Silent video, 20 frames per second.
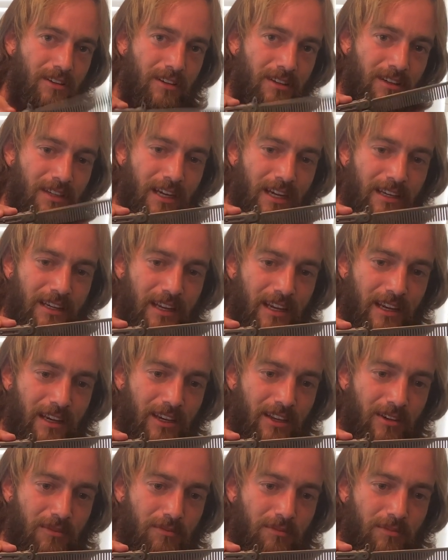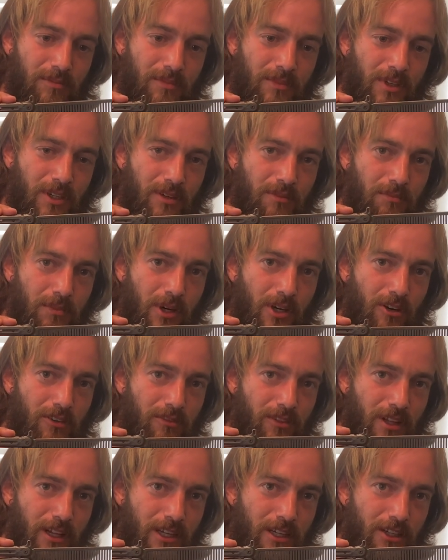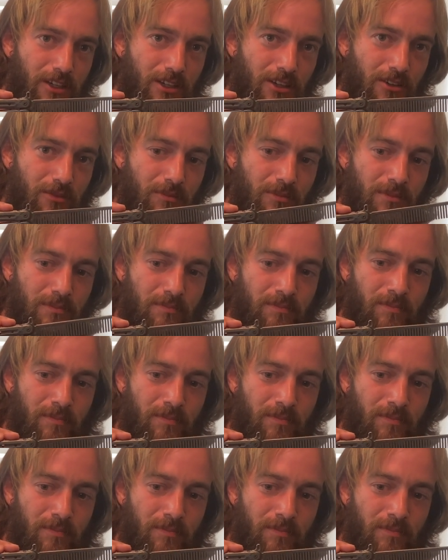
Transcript: titanium butterfly comb.